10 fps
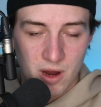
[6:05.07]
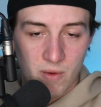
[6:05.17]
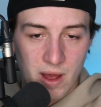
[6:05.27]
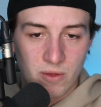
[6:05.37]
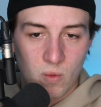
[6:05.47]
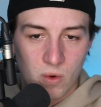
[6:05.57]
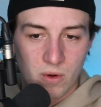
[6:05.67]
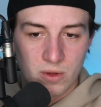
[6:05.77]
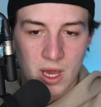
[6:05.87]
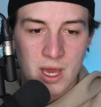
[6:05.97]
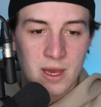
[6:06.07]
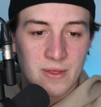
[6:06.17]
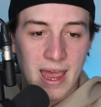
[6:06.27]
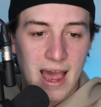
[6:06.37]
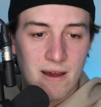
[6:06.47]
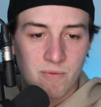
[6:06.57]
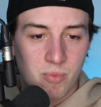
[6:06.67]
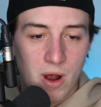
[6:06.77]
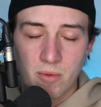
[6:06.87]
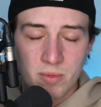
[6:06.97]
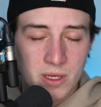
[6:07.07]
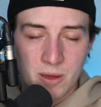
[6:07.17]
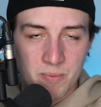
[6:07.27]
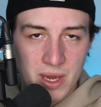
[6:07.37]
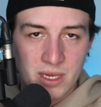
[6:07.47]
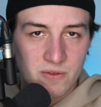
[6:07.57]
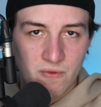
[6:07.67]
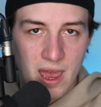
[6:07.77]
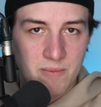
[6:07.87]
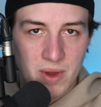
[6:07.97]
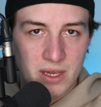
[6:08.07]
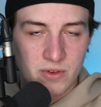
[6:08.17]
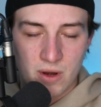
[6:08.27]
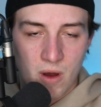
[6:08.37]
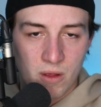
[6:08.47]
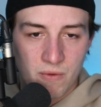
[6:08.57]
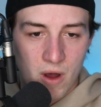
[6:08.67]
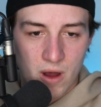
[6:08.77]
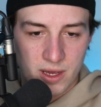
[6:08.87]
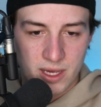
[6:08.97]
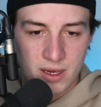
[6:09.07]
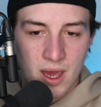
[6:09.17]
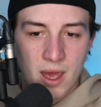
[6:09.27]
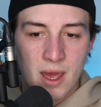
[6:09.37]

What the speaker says: around the world. They have probably the biggest fan base in all of hockey.